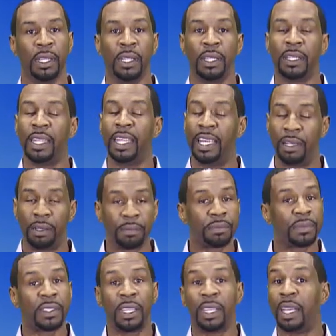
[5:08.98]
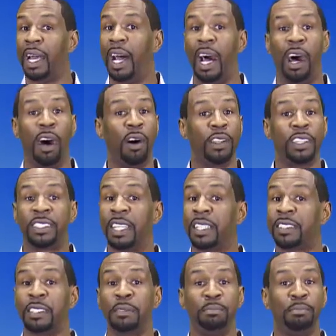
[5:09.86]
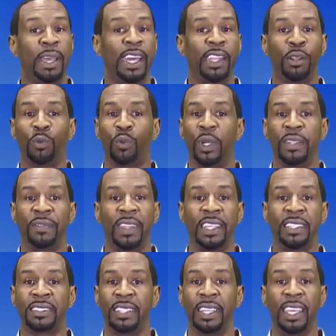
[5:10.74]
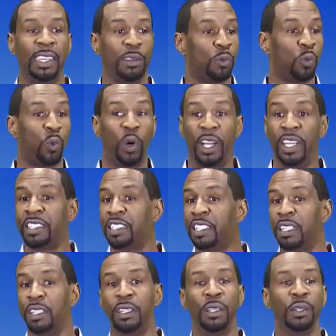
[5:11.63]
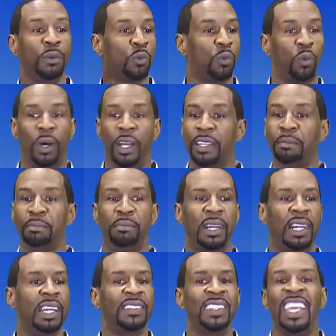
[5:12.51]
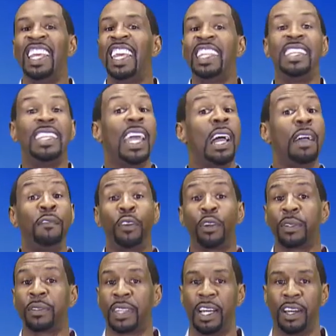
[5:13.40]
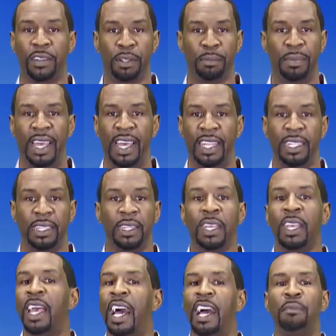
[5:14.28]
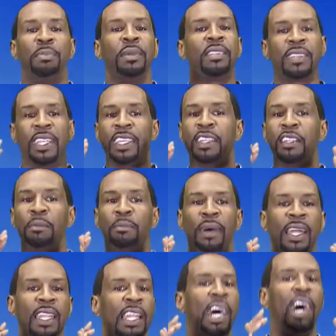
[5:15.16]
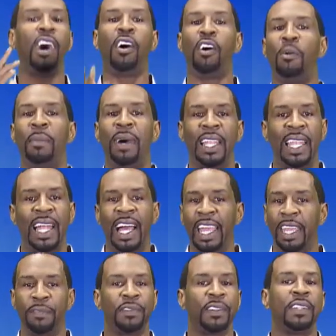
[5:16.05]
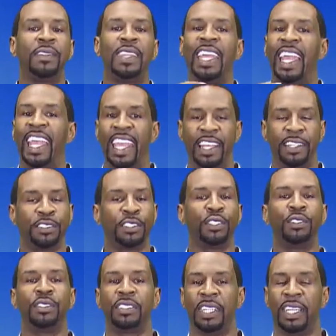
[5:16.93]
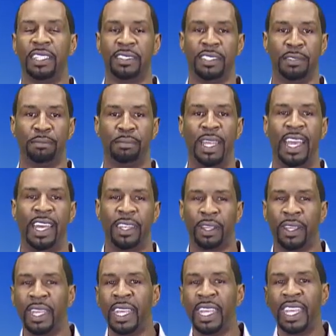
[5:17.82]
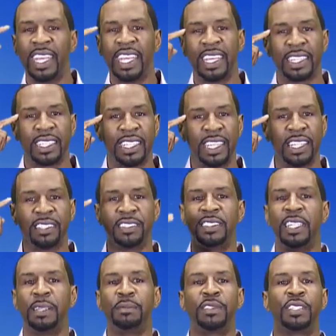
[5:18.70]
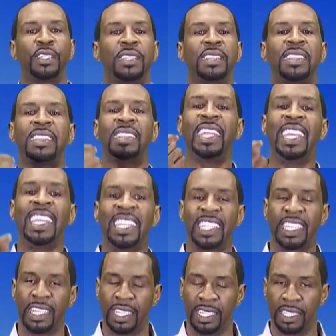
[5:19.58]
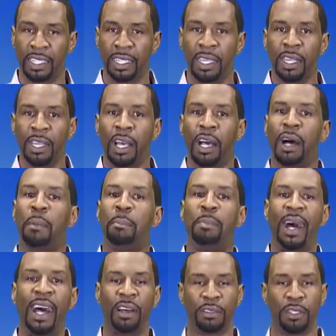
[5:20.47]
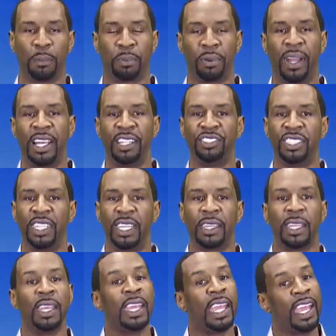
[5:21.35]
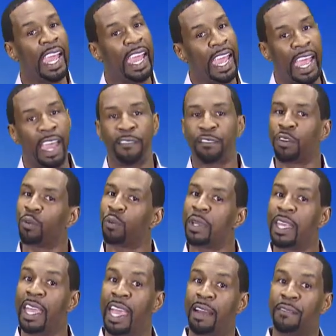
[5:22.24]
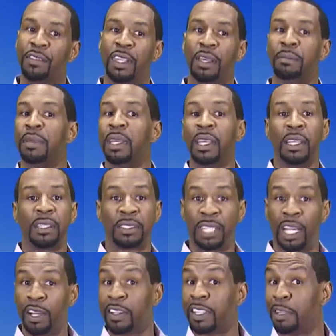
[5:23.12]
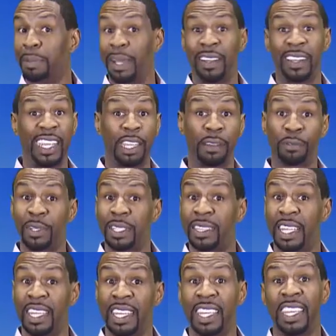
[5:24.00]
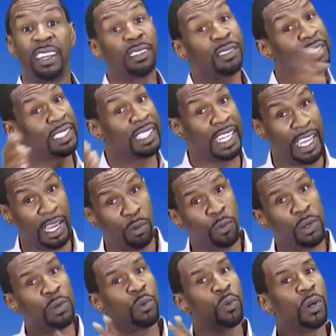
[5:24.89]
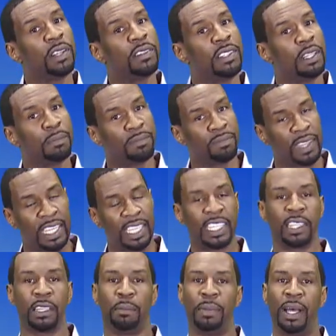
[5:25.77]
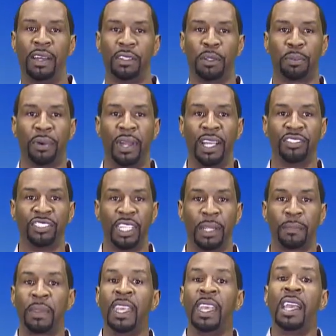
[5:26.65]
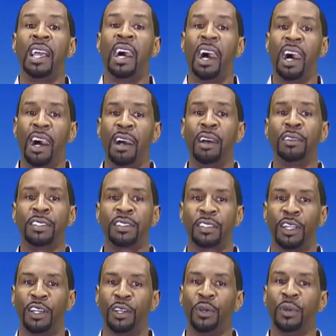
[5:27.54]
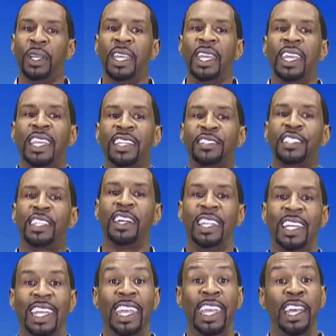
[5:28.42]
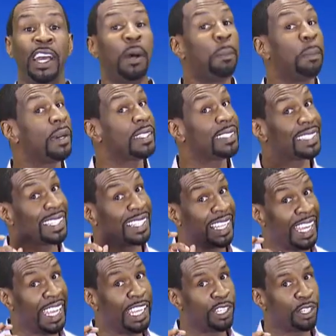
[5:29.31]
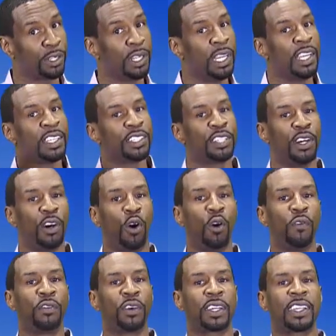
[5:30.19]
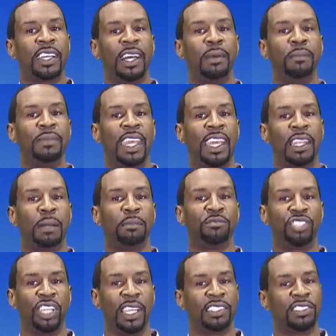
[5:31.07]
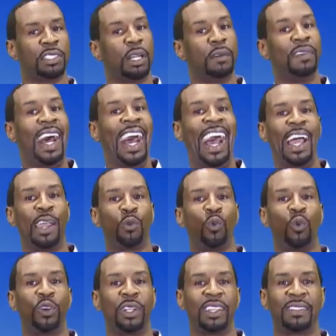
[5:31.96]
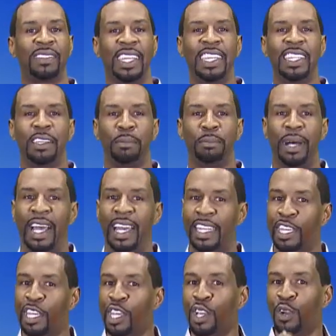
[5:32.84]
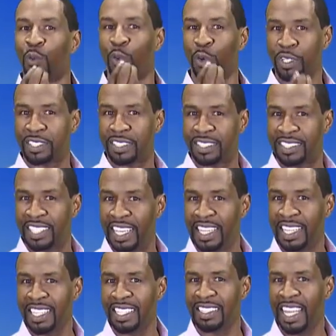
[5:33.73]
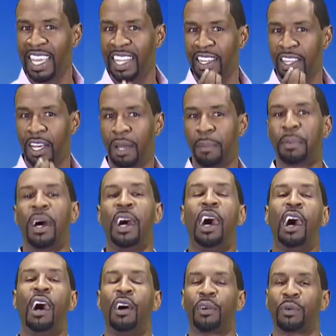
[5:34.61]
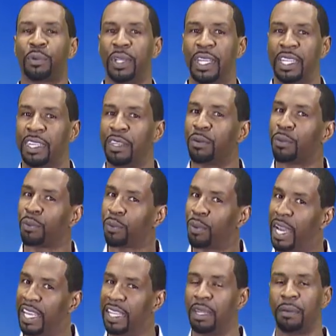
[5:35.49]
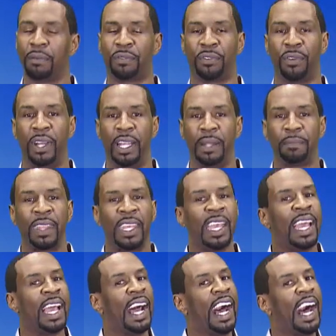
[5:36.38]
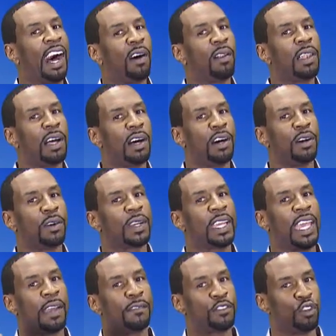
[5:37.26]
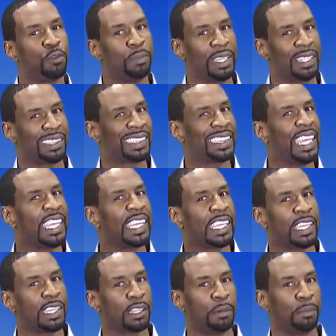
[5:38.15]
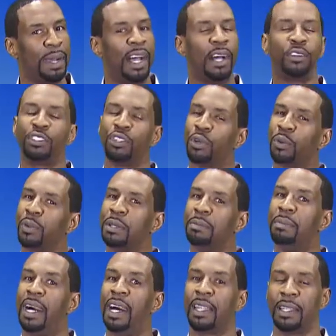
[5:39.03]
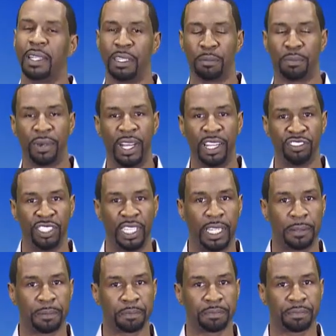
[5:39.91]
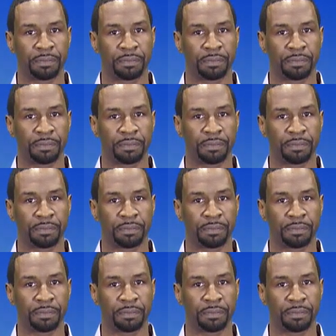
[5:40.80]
Now, Doesn't matter what they say. 1 year, 1 month, never thought about it. I've been thinking about it all my life. The answer doesn't matter. It gets them to thinking about the project. After we have them talking about everything else, now we want them thinking about the project. Also, it's gonna help us later to overcome that objection of, I wanna think about it. We're setting that up already, right up front. How long have you been thinking about your remodeling project?